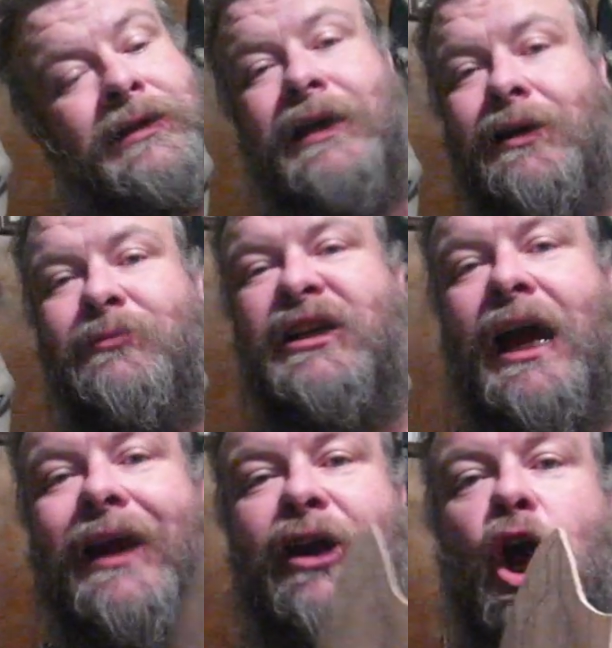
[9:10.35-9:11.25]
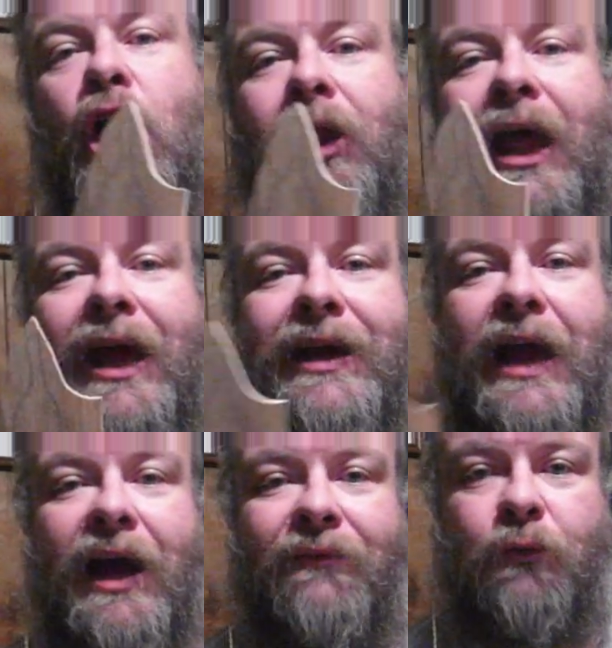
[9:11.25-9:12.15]
Kim's got it all laid
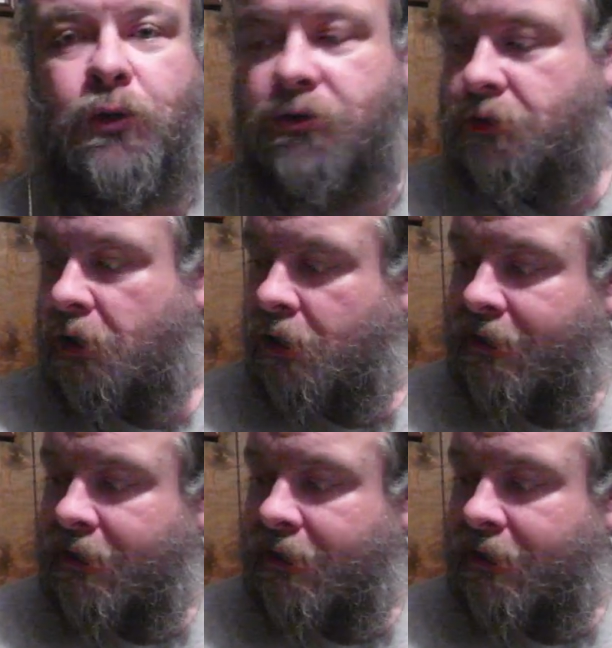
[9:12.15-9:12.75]
out for us to draw